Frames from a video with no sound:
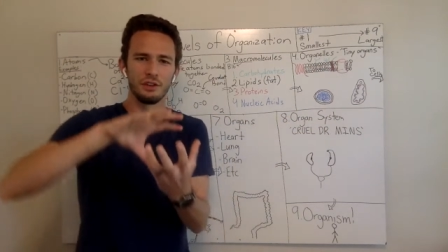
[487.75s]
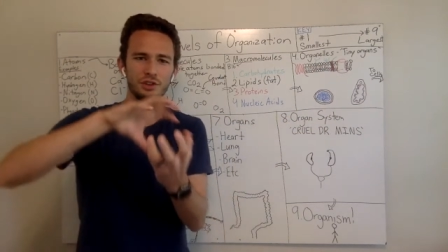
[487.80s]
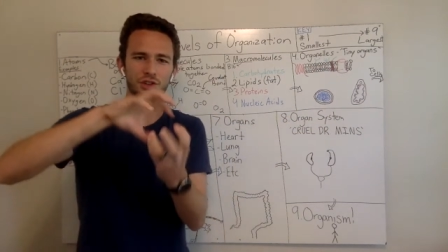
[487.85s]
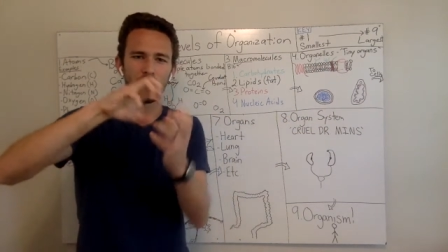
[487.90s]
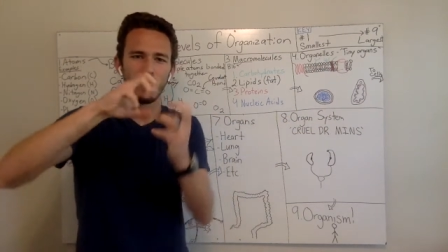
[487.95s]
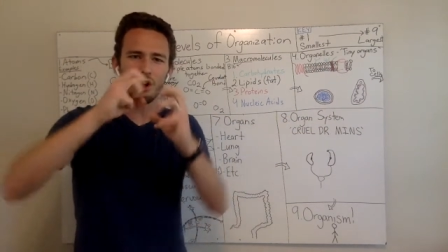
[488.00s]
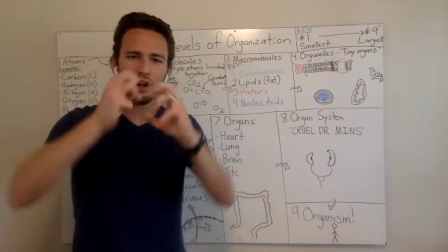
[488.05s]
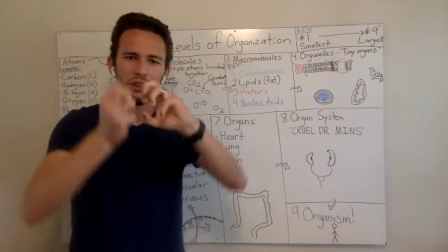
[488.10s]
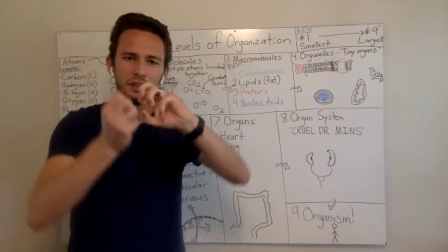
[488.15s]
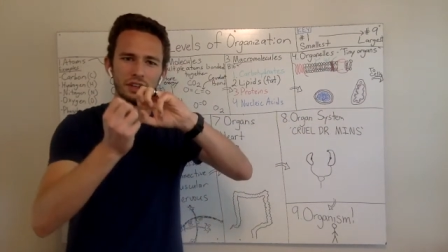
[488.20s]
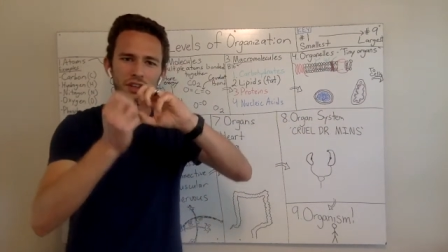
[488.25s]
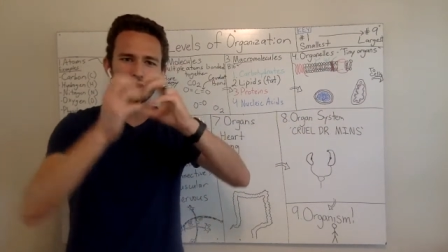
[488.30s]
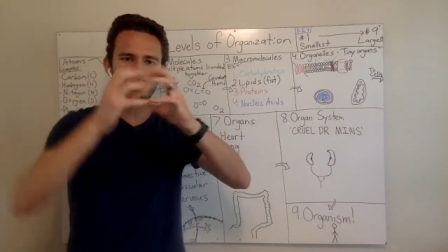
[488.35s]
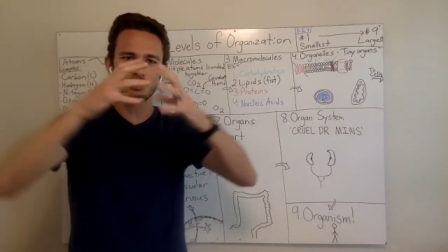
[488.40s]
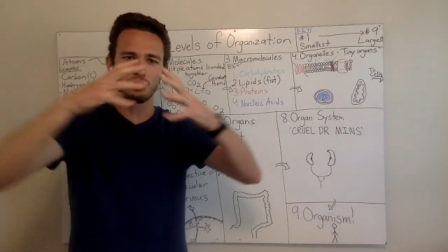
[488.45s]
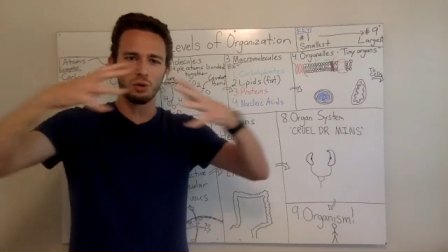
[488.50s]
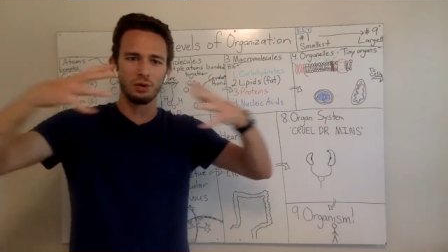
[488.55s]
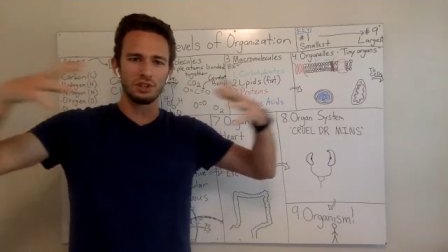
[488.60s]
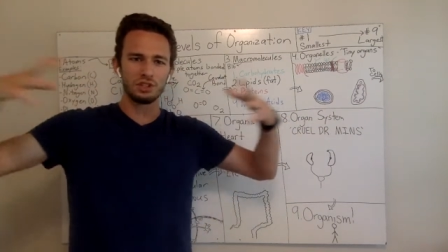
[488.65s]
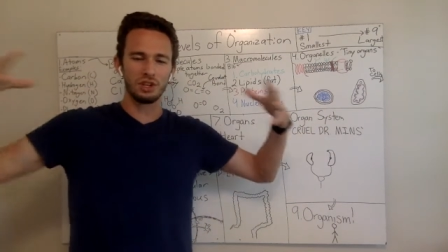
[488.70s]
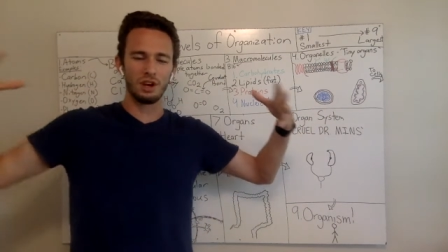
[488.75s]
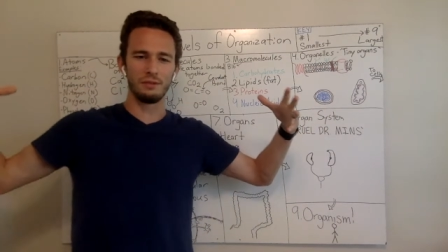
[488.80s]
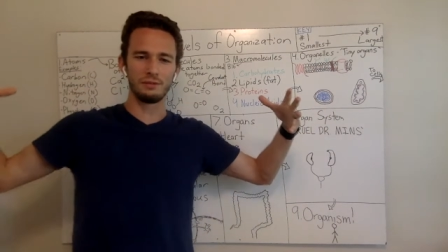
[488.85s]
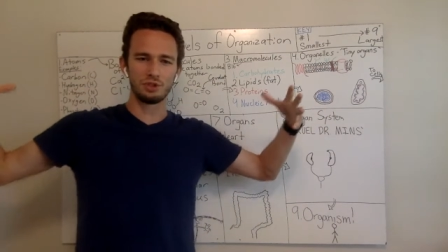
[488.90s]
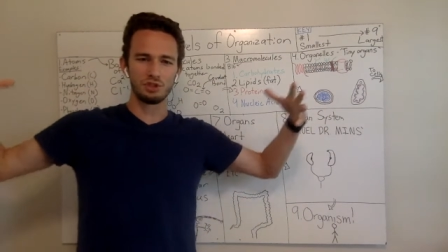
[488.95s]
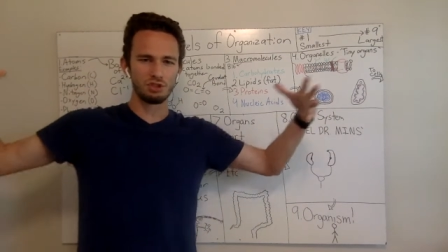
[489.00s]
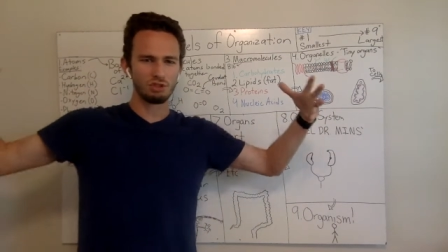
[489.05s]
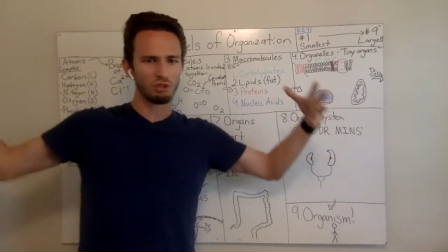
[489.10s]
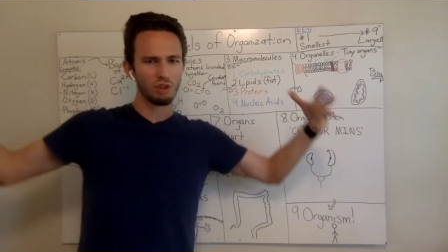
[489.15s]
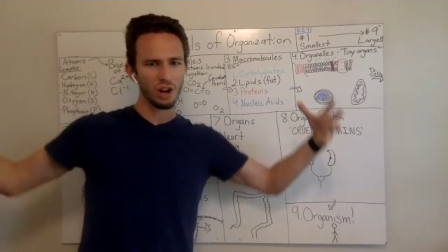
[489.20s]
there's all these sorts
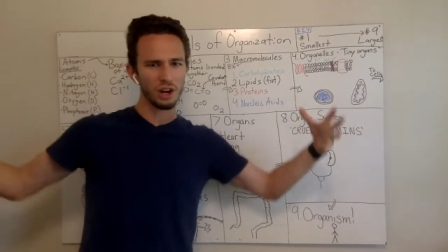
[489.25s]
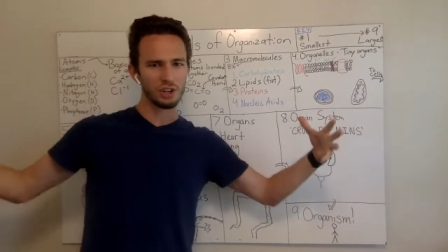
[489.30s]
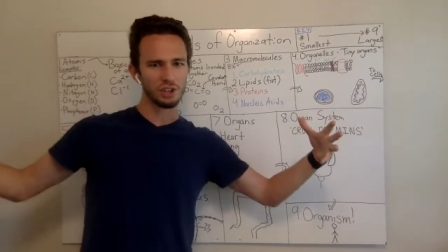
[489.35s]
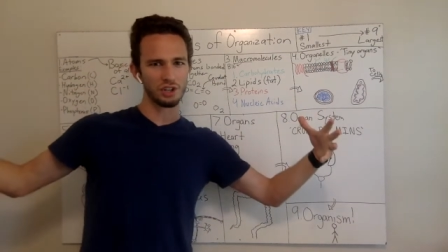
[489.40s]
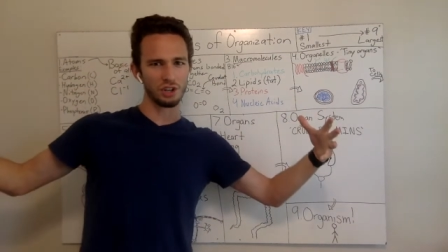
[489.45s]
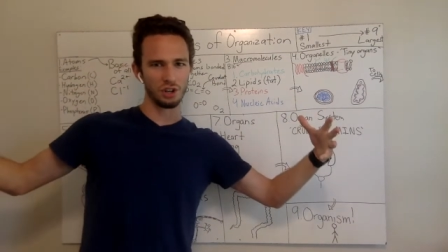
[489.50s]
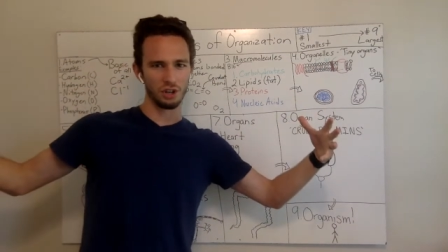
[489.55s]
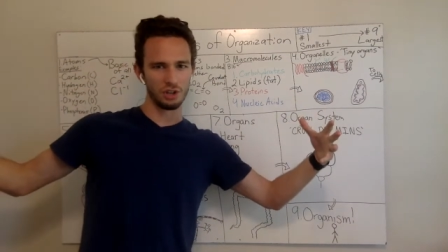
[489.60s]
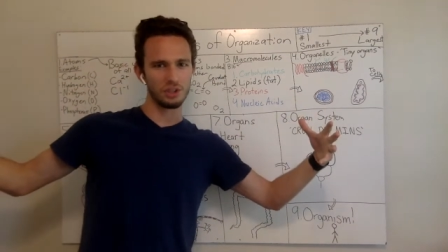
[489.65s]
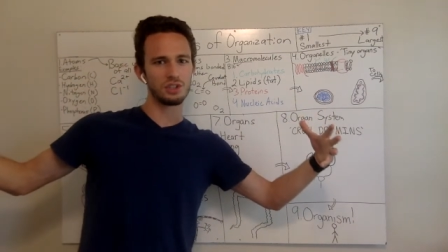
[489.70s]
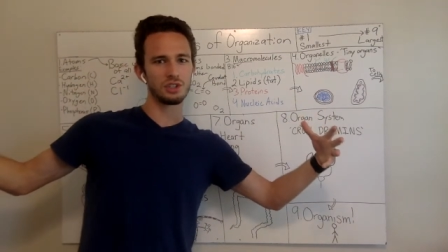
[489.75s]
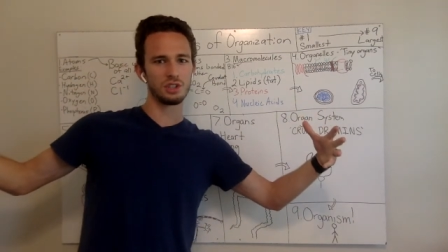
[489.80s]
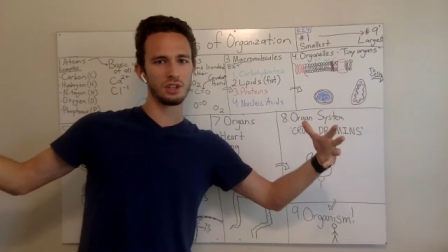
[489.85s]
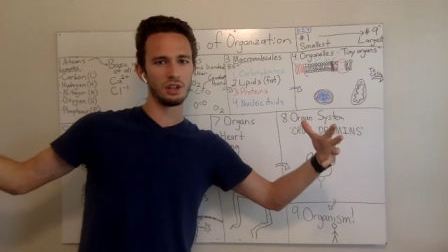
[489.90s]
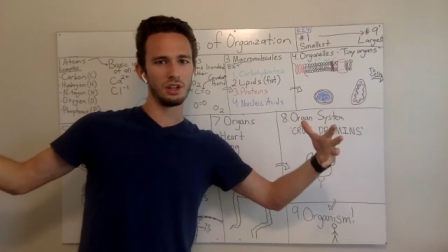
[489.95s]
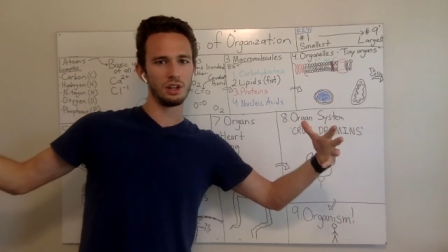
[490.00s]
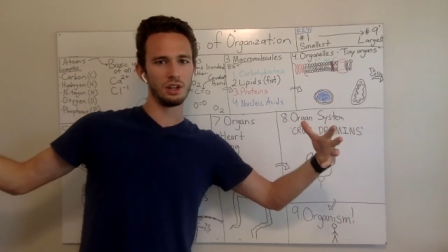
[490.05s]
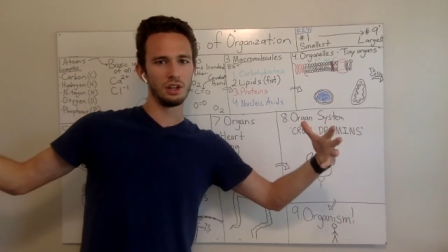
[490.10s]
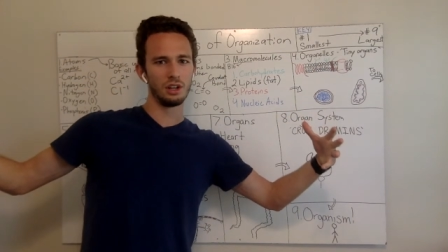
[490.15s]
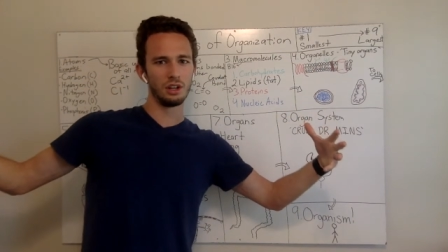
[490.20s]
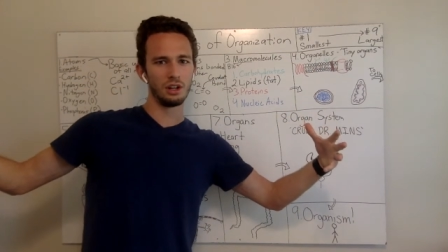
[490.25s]
of structures